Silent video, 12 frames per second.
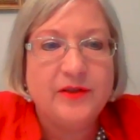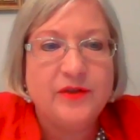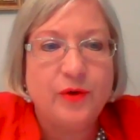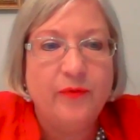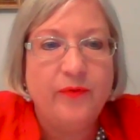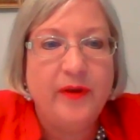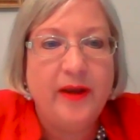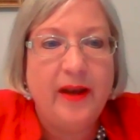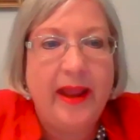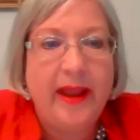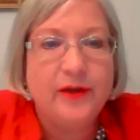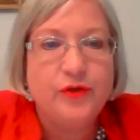servant
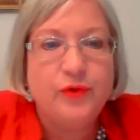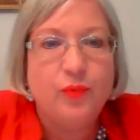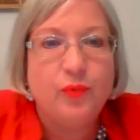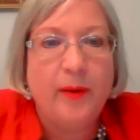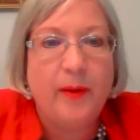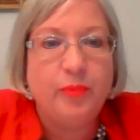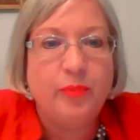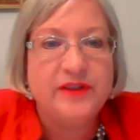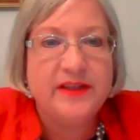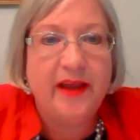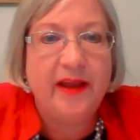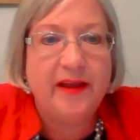and to
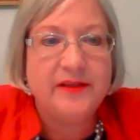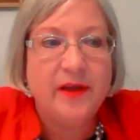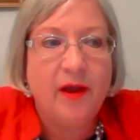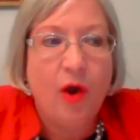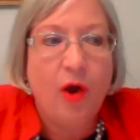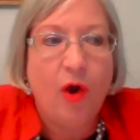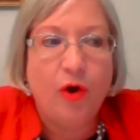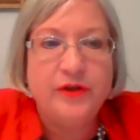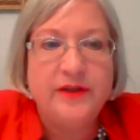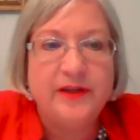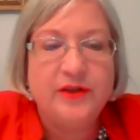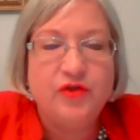represent our
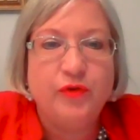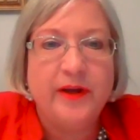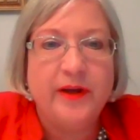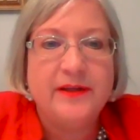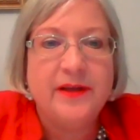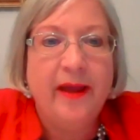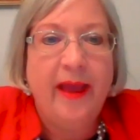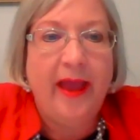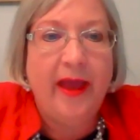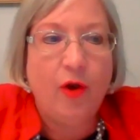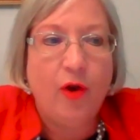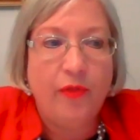district
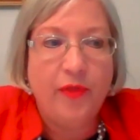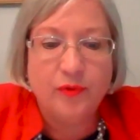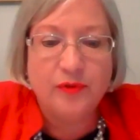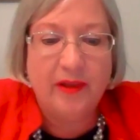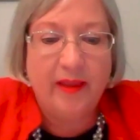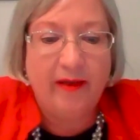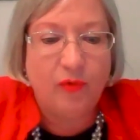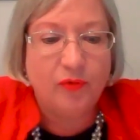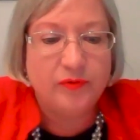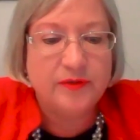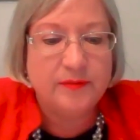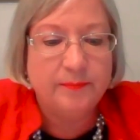at all those
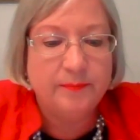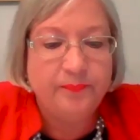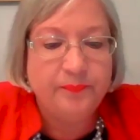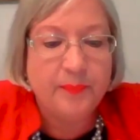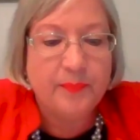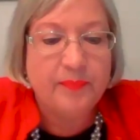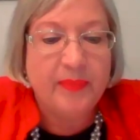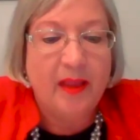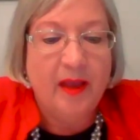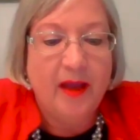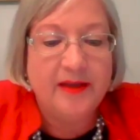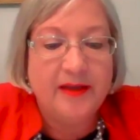levels.
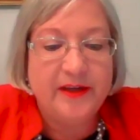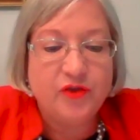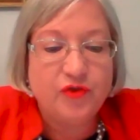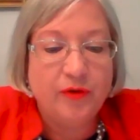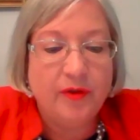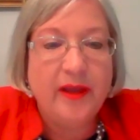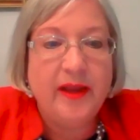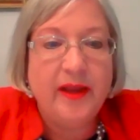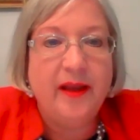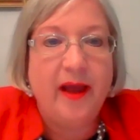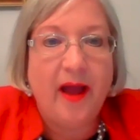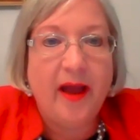
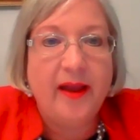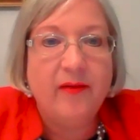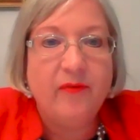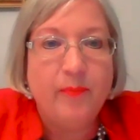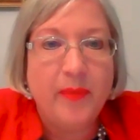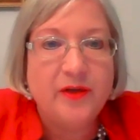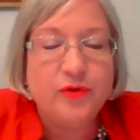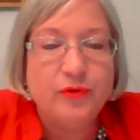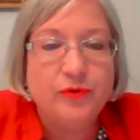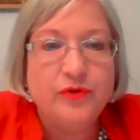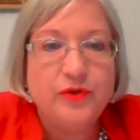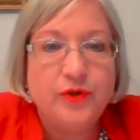Additionally, I have
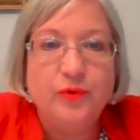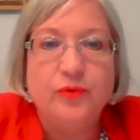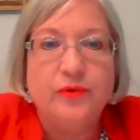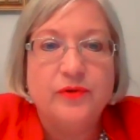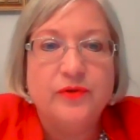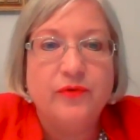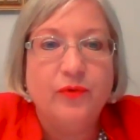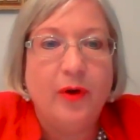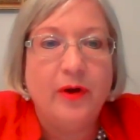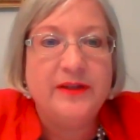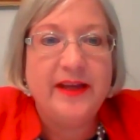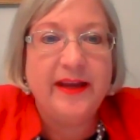mentored students through
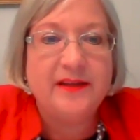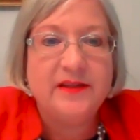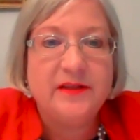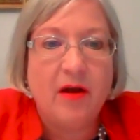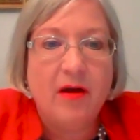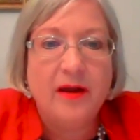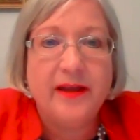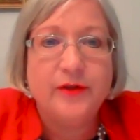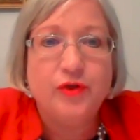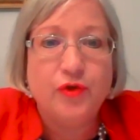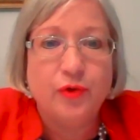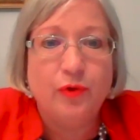our Take Stock
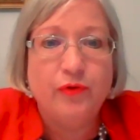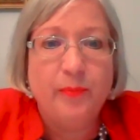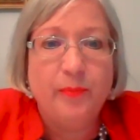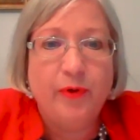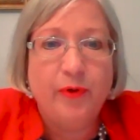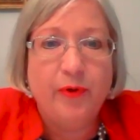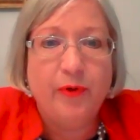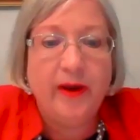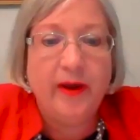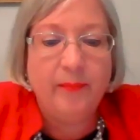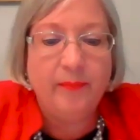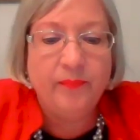and Children
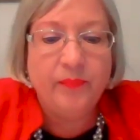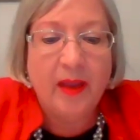program.